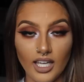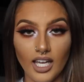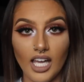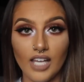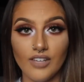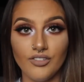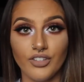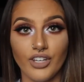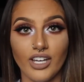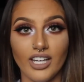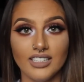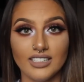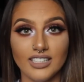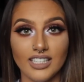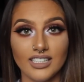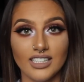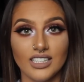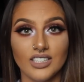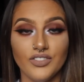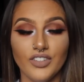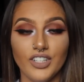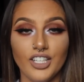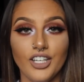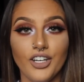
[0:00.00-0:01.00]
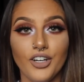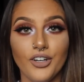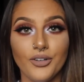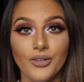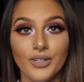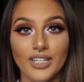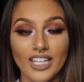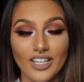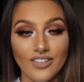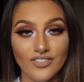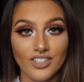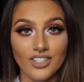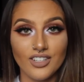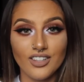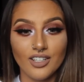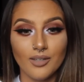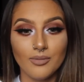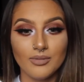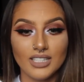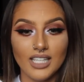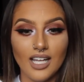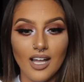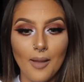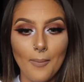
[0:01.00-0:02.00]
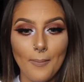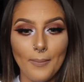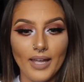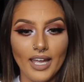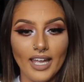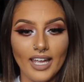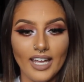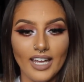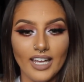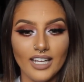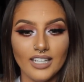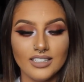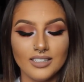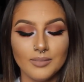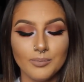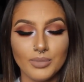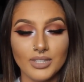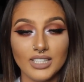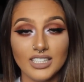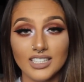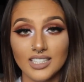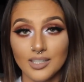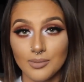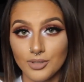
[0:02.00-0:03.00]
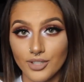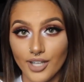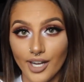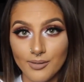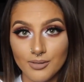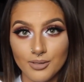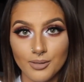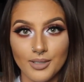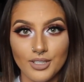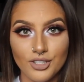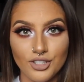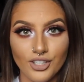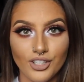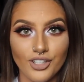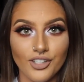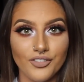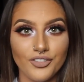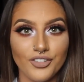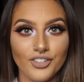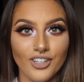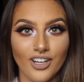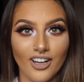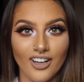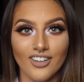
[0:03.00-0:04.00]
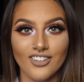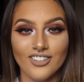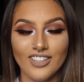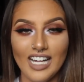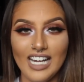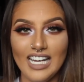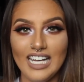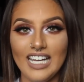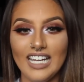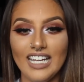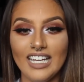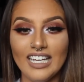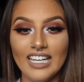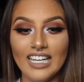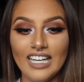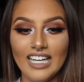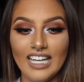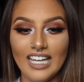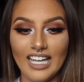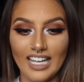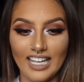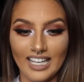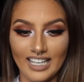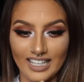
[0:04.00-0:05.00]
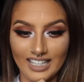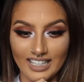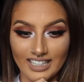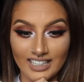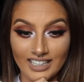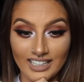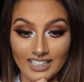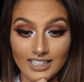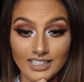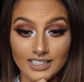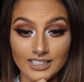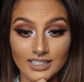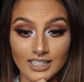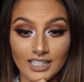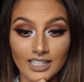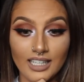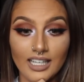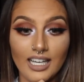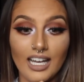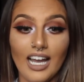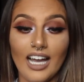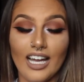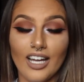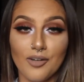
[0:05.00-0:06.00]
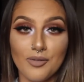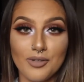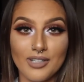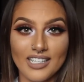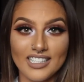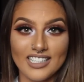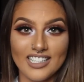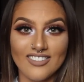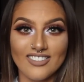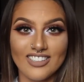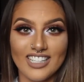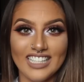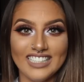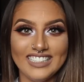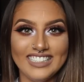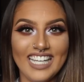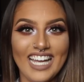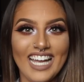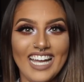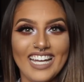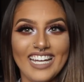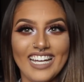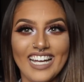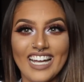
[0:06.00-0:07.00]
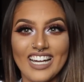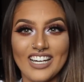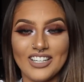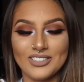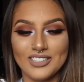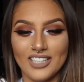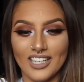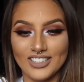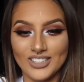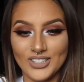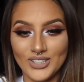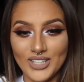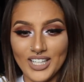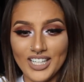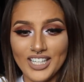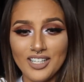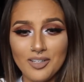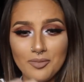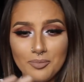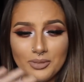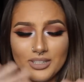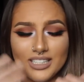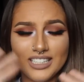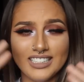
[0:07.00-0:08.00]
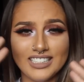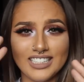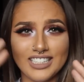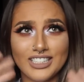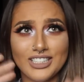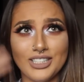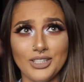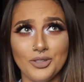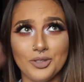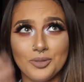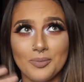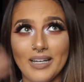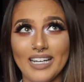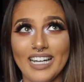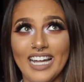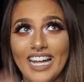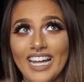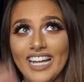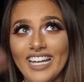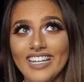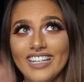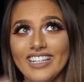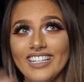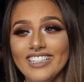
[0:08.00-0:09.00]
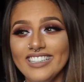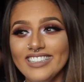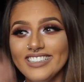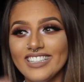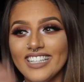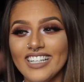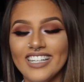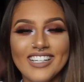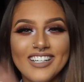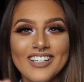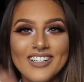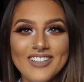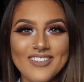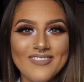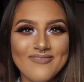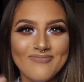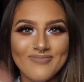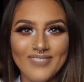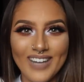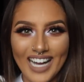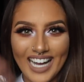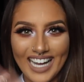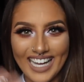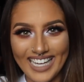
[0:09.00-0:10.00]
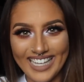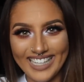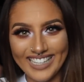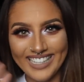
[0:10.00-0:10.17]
if you guys like this video, give it a thumbs up and please subscribe to my channel if you're not already, and I hope you guys have a great day and I'll talk to you later. Please excuse my hand. Bye.